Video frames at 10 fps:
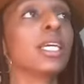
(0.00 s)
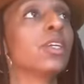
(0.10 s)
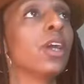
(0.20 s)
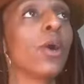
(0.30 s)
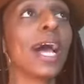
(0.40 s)

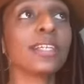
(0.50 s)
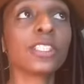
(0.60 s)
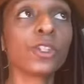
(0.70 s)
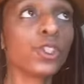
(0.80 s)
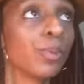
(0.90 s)
You know, how
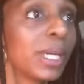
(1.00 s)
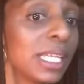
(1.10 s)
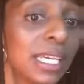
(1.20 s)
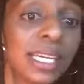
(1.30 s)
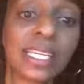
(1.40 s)
social
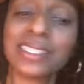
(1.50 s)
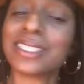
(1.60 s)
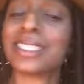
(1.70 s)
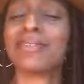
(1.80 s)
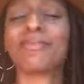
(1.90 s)
media can
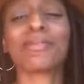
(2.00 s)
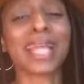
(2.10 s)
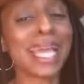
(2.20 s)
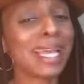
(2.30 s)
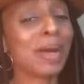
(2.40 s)
just
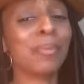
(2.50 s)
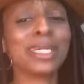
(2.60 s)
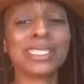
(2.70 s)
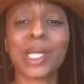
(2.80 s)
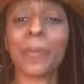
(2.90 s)
inflate a
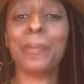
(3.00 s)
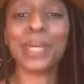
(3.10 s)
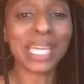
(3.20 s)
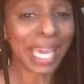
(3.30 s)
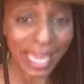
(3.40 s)
bunch of
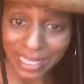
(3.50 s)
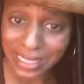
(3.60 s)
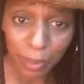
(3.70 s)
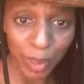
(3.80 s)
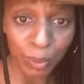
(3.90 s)

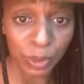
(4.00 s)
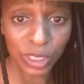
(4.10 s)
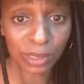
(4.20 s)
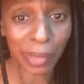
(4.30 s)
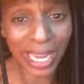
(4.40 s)
BS and people
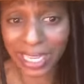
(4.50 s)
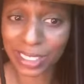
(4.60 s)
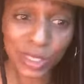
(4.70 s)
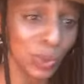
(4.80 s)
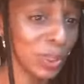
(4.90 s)
just buy
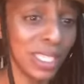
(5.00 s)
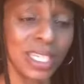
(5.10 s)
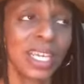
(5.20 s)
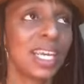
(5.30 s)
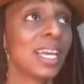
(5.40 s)
into
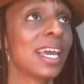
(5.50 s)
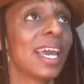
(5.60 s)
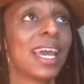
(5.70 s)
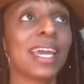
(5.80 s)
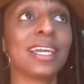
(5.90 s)
it.
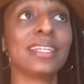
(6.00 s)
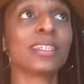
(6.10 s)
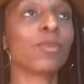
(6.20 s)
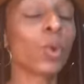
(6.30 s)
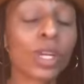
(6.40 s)
And
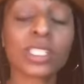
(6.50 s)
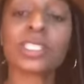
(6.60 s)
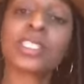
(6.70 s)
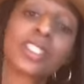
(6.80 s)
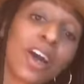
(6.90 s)
of course,
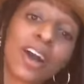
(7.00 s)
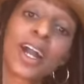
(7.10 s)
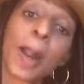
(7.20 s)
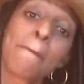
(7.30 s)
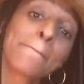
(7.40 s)
the
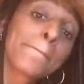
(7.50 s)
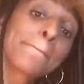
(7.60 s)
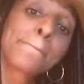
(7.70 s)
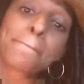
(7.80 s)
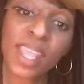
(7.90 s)
star,
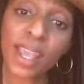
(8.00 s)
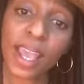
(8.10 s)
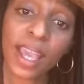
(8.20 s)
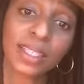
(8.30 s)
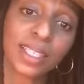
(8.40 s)

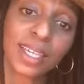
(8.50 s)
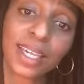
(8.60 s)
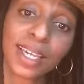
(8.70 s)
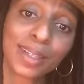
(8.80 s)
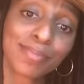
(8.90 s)
Andy
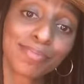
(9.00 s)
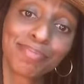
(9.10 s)
King.